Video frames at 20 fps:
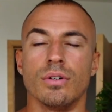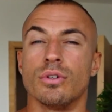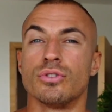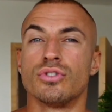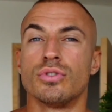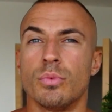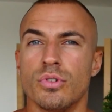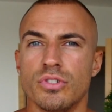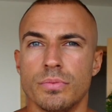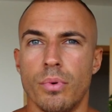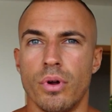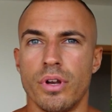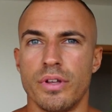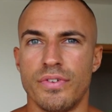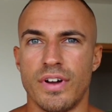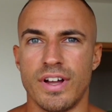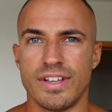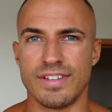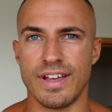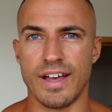or someone's body
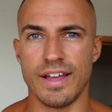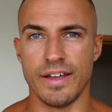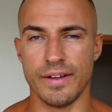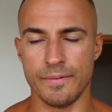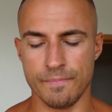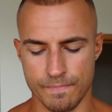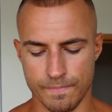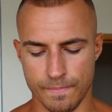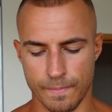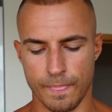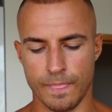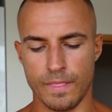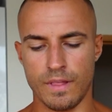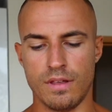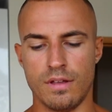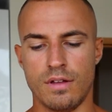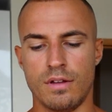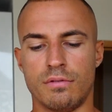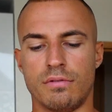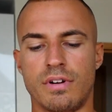fat is higher,
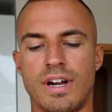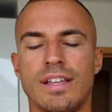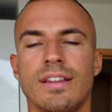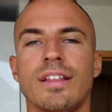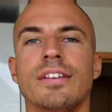right?